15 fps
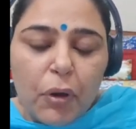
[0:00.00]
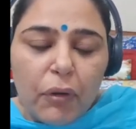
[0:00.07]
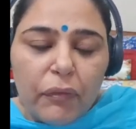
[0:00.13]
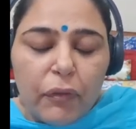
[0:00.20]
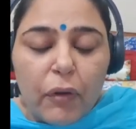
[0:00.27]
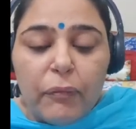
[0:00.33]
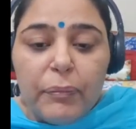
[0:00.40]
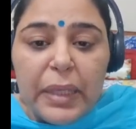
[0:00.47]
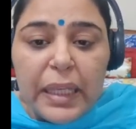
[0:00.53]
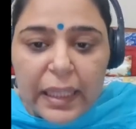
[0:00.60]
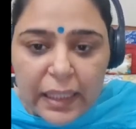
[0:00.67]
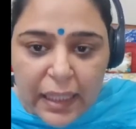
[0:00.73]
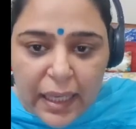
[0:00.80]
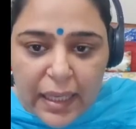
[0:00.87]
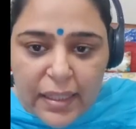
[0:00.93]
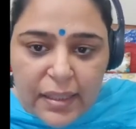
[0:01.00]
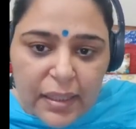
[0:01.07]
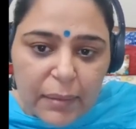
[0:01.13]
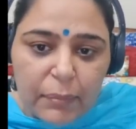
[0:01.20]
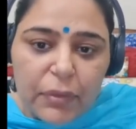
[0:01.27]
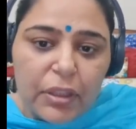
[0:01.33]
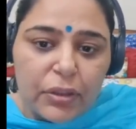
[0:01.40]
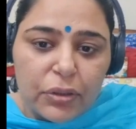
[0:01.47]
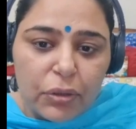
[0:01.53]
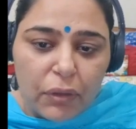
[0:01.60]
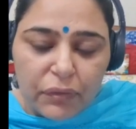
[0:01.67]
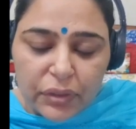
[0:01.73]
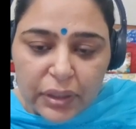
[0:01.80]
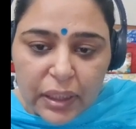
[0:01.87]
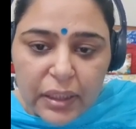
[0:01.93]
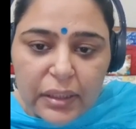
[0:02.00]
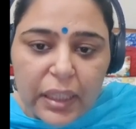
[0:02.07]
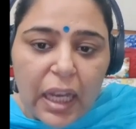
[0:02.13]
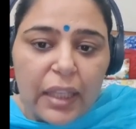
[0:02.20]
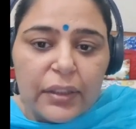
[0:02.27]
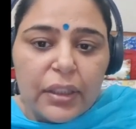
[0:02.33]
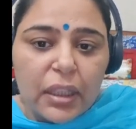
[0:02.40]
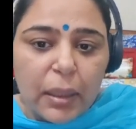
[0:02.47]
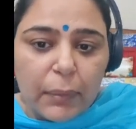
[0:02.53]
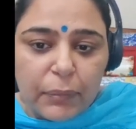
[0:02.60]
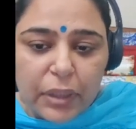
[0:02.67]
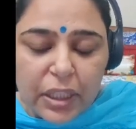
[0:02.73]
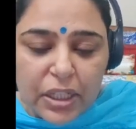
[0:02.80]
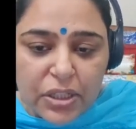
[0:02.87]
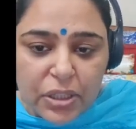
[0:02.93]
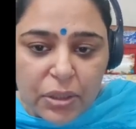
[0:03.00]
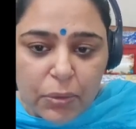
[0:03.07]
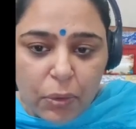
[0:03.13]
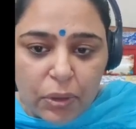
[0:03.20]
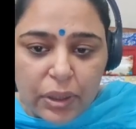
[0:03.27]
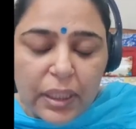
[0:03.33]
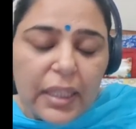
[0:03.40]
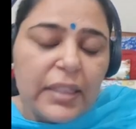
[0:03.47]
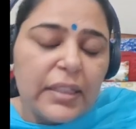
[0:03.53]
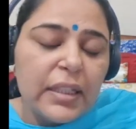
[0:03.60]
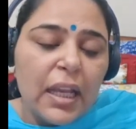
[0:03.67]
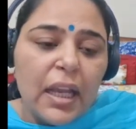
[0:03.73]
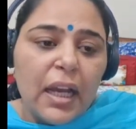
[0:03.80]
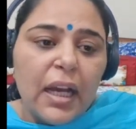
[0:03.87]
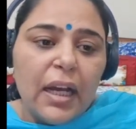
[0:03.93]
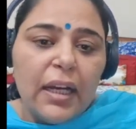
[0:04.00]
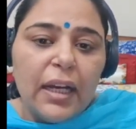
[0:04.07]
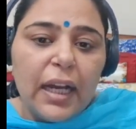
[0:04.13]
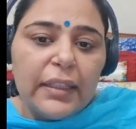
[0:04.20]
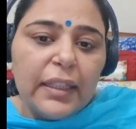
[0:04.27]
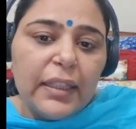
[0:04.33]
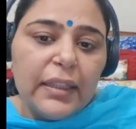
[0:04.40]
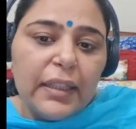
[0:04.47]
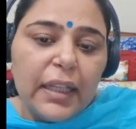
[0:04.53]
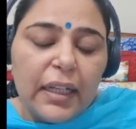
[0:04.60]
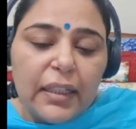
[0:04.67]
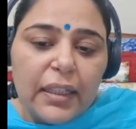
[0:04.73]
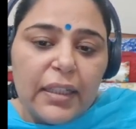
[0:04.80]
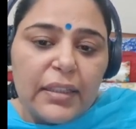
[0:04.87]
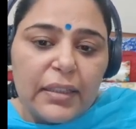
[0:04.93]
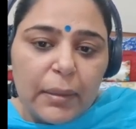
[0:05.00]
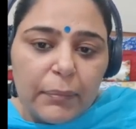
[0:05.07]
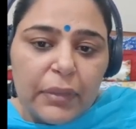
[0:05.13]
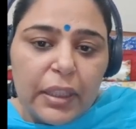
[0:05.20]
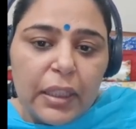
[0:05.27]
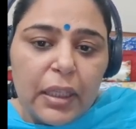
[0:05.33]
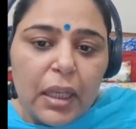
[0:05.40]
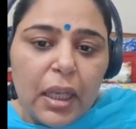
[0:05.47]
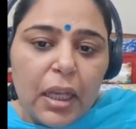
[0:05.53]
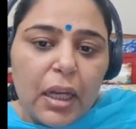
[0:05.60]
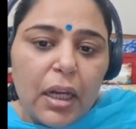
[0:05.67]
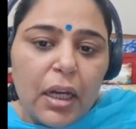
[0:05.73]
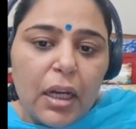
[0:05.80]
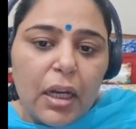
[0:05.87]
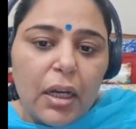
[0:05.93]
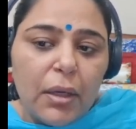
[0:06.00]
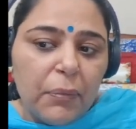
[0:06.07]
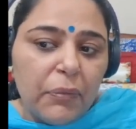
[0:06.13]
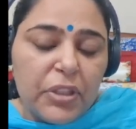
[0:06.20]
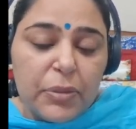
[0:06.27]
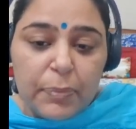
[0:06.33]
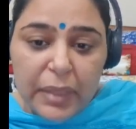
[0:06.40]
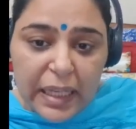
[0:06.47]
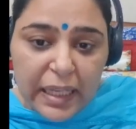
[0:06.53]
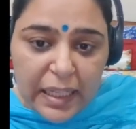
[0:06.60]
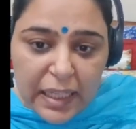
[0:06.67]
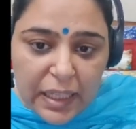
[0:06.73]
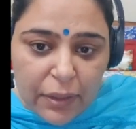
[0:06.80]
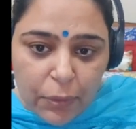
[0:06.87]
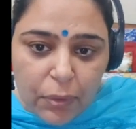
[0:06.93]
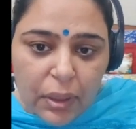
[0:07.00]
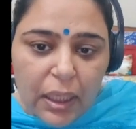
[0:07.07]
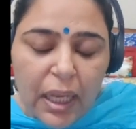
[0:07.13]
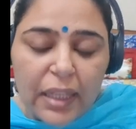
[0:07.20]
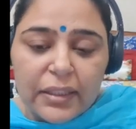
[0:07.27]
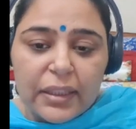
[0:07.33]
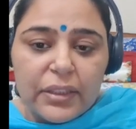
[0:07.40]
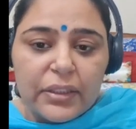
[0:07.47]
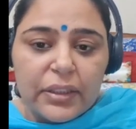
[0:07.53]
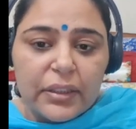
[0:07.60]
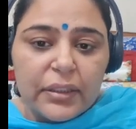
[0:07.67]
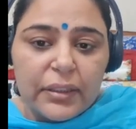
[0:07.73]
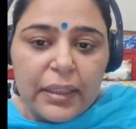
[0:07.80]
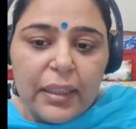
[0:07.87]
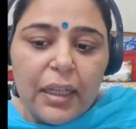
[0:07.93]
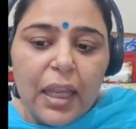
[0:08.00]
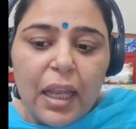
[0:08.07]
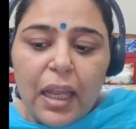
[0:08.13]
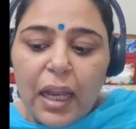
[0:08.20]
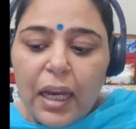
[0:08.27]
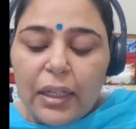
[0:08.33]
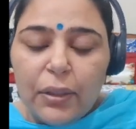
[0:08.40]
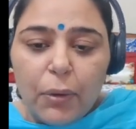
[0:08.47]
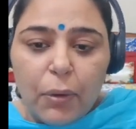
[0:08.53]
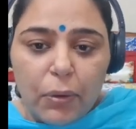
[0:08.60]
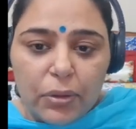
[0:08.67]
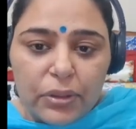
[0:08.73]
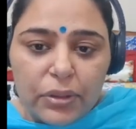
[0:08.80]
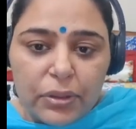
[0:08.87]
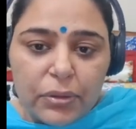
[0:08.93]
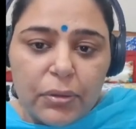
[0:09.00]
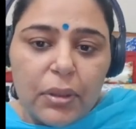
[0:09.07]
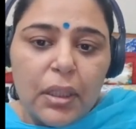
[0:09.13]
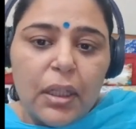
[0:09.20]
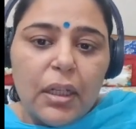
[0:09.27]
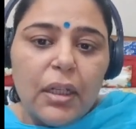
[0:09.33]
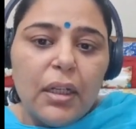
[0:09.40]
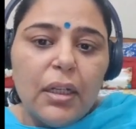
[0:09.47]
of being an SM, the soft skills and the communication qualities, I think that is something which play key role, as I just said, and also